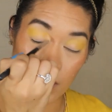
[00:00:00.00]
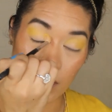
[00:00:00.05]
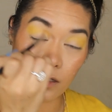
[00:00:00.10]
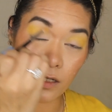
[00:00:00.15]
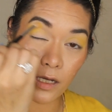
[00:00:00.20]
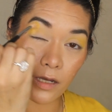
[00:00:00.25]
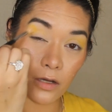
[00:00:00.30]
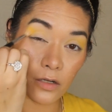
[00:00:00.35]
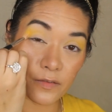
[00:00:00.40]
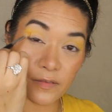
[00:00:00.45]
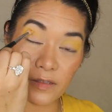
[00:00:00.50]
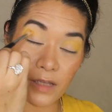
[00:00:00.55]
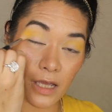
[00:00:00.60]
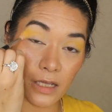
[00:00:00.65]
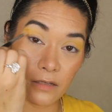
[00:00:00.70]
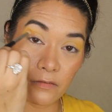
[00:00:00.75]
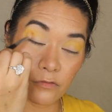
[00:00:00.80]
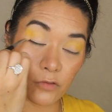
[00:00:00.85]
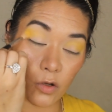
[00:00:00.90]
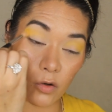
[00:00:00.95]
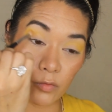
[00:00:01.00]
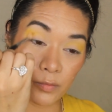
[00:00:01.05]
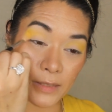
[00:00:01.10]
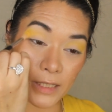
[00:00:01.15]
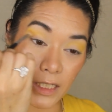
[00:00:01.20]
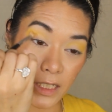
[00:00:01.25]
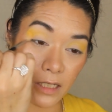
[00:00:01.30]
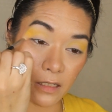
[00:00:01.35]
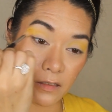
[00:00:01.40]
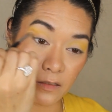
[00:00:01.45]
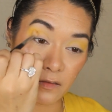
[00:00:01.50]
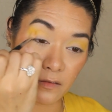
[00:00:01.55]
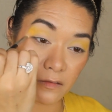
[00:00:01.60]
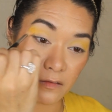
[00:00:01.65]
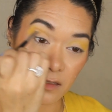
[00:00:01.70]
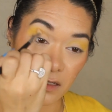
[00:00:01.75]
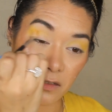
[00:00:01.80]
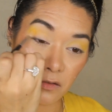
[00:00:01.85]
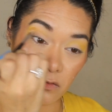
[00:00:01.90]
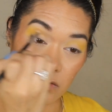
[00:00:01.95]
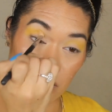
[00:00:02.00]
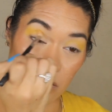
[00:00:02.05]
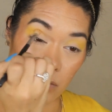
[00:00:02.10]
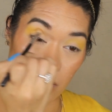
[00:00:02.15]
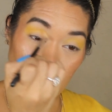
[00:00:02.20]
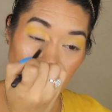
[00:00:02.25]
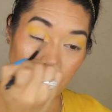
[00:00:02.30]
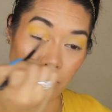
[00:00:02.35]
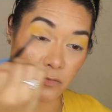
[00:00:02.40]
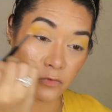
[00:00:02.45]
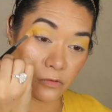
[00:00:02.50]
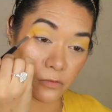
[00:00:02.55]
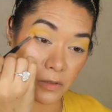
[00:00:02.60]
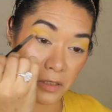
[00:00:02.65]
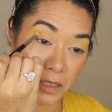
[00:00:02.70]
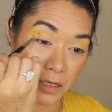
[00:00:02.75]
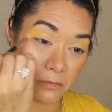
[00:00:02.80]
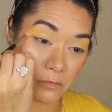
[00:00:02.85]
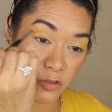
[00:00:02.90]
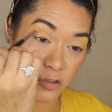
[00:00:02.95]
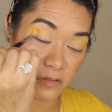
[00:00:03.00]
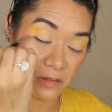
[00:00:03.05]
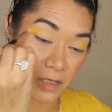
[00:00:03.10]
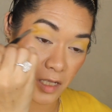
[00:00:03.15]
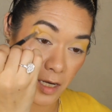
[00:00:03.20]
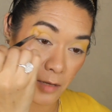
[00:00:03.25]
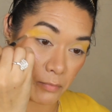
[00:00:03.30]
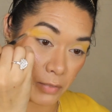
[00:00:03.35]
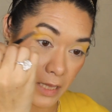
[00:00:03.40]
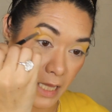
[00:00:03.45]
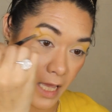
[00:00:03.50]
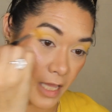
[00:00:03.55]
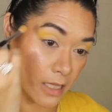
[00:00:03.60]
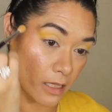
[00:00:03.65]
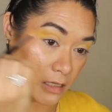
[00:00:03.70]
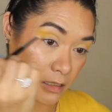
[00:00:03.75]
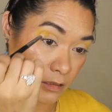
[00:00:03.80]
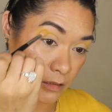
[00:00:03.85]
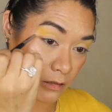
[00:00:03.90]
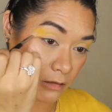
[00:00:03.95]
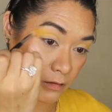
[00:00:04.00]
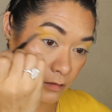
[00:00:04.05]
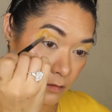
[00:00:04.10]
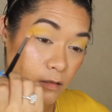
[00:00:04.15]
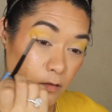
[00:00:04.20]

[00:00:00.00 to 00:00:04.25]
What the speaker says: Honestly, I have no plans. I don't know what I'm doing. I'm just kind of playing.